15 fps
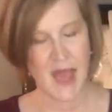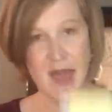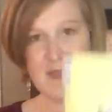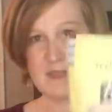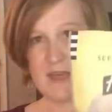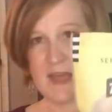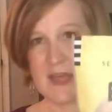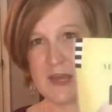
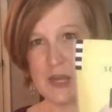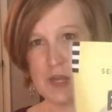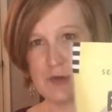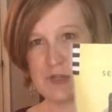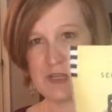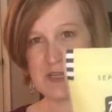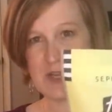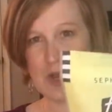And then you
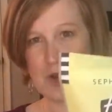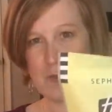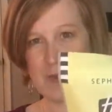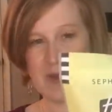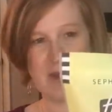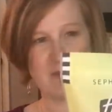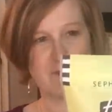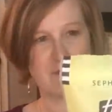just
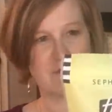open it from